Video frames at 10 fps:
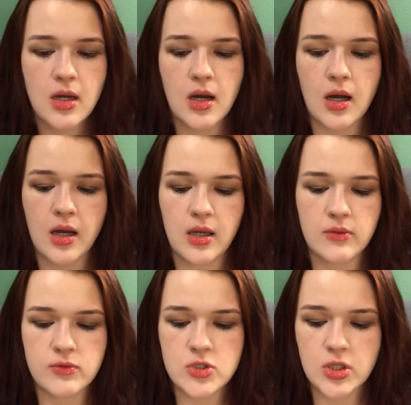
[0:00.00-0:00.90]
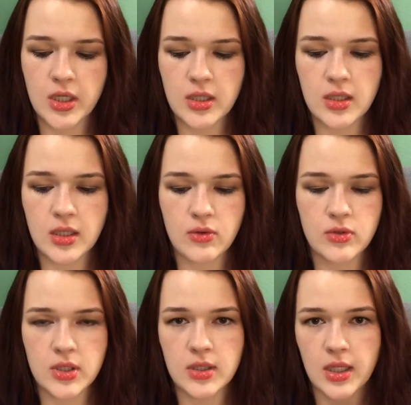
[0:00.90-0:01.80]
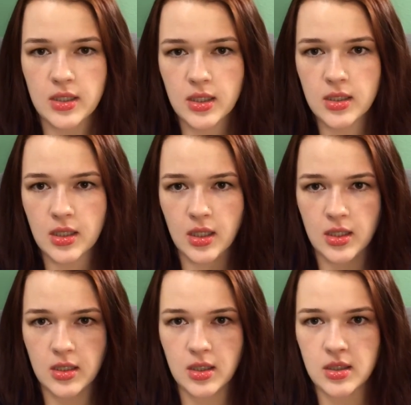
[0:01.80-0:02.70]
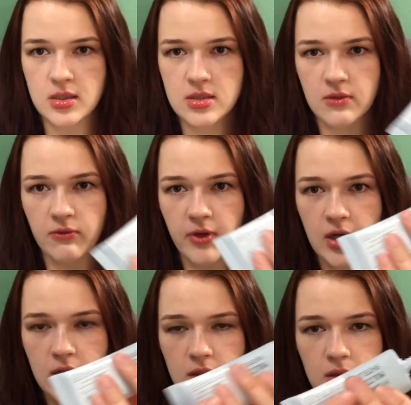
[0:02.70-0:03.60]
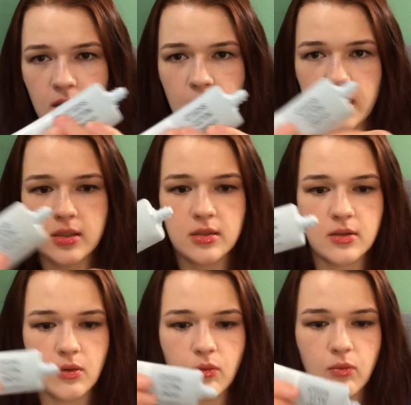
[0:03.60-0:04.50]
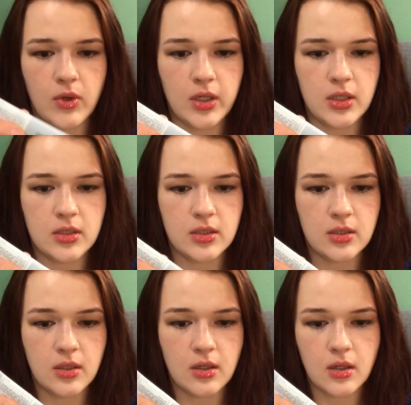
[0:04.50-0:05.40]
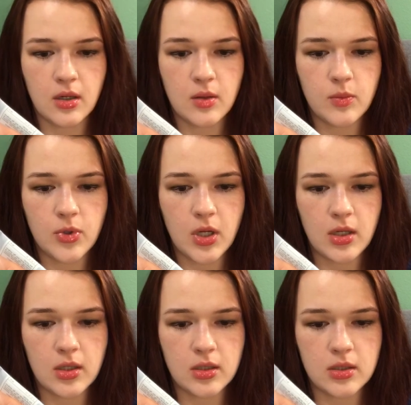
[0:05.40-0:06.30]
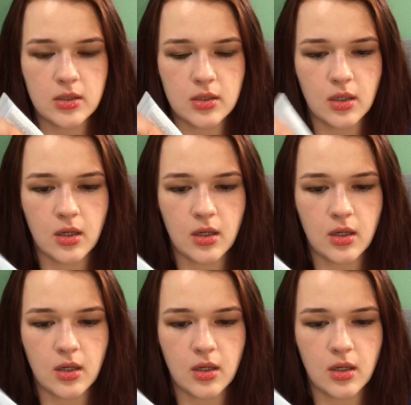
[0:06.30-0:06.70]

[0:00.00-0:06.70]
I've tried it and I really like it, and it is a very lightweight product.